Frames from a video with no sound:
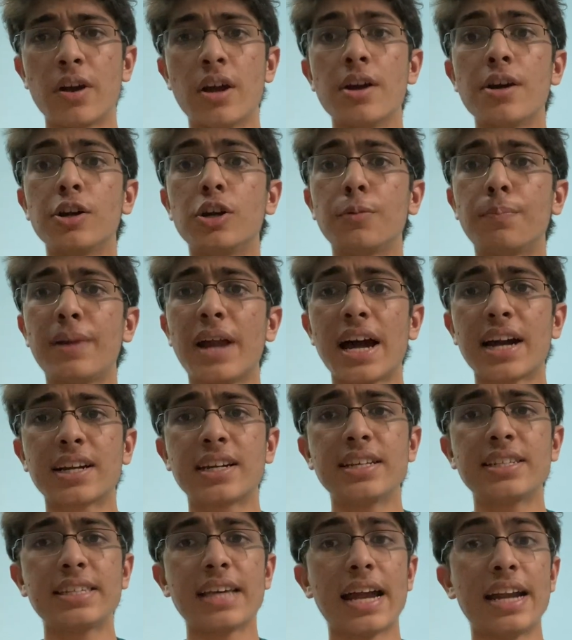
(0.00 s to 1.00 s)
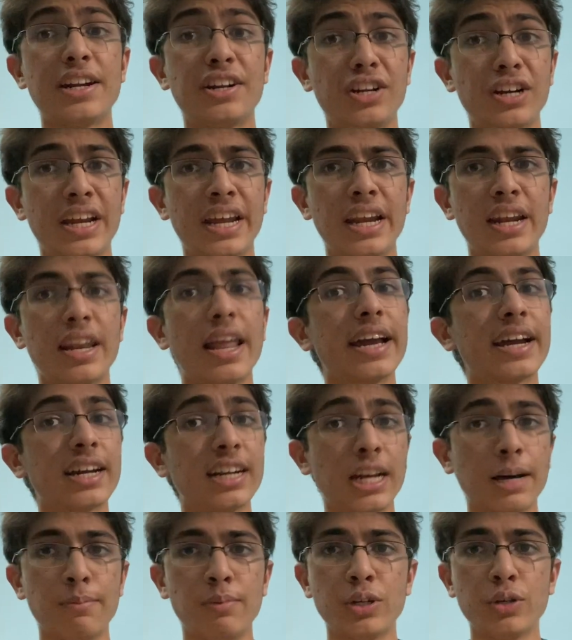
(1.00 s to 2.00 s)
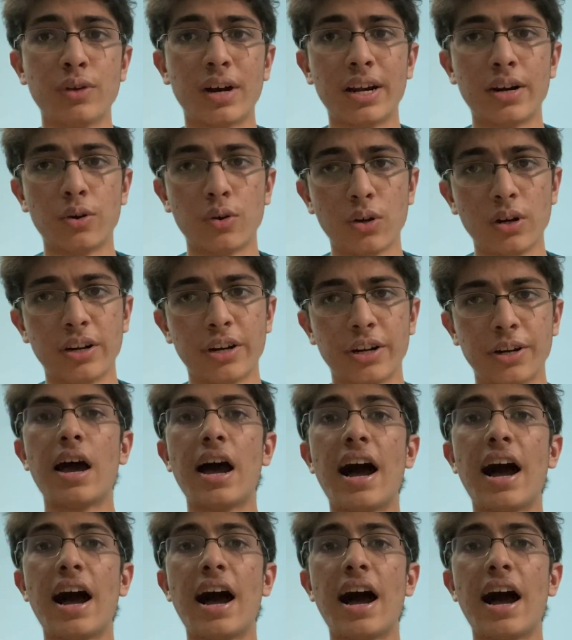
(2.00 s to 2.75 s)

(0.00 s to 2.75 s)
to practice and train like a WR holder.